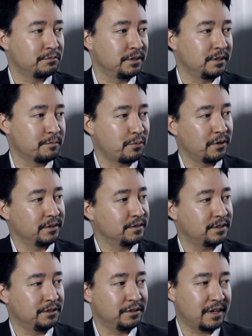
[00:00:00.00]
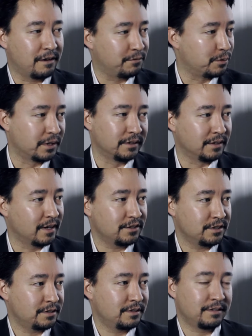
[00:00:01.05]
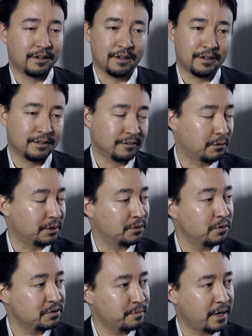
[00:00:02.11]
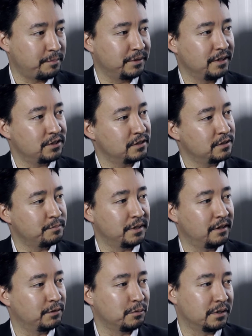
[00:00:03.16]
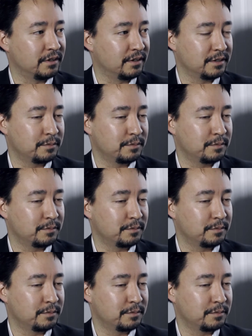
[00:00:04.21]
really important to everyone, not just the growing coastal populations, but everyone on this